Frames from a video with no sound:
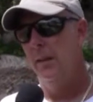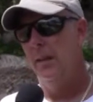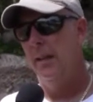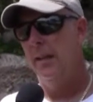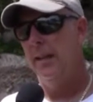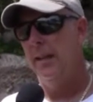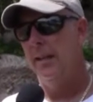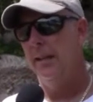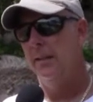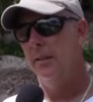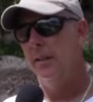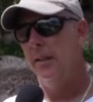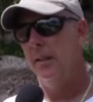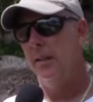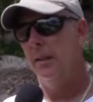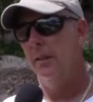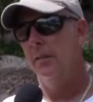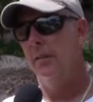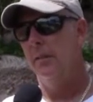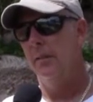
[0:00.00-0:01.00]
And
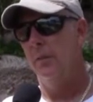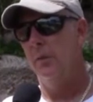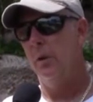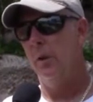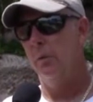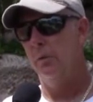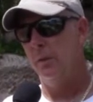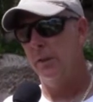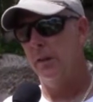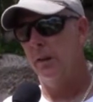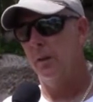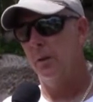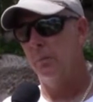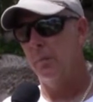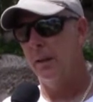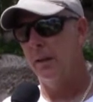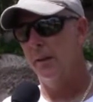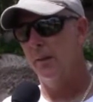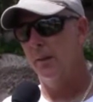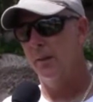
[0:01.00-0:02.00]
hopefully our
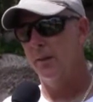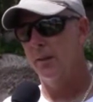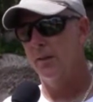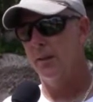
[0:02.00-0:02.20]
competitors